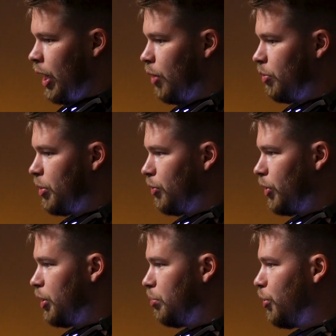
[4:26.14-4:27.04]
we've been
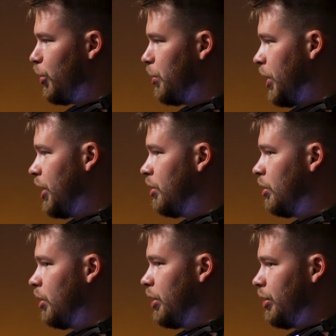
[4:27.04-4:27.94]
running Point Man.
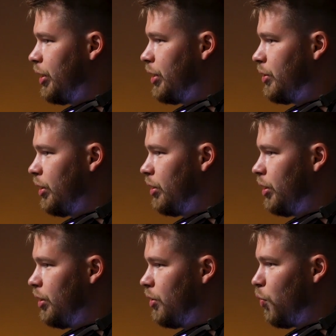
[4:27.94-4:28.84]
I think that's like
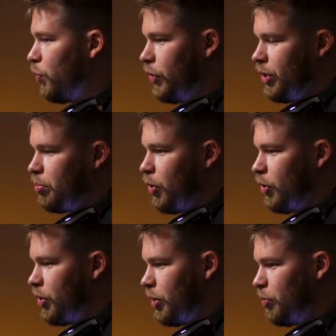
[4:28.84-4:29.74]
the only
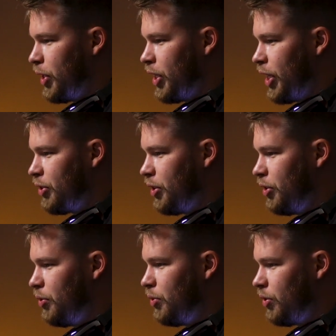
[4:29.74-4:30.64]
perk that we can actually
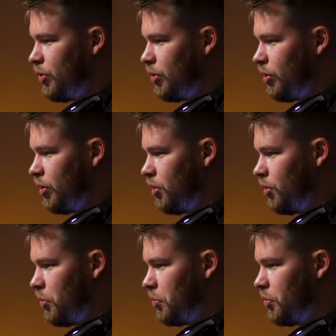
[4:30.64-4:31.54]
use,
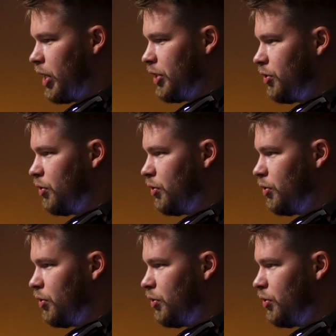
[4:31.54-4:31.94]
or that's